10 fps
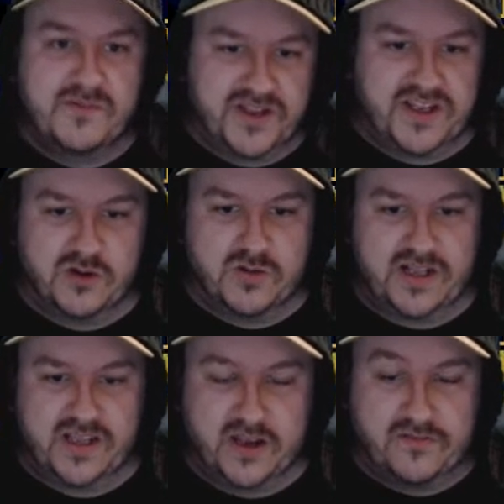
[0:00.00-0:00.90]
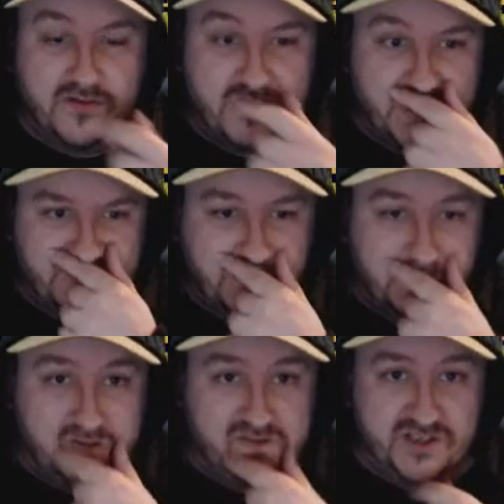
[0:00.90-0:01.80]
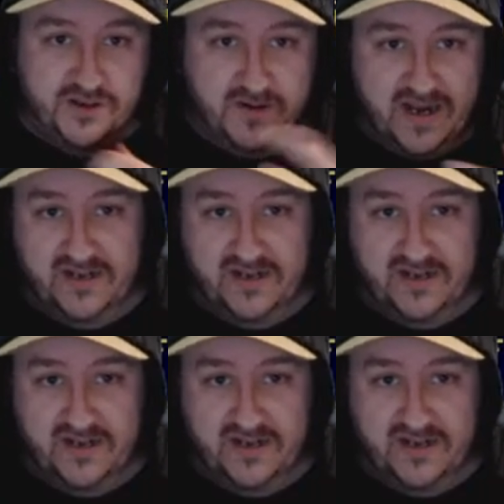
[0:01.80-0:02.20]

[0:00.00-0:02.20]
but you can quickly go through if you want to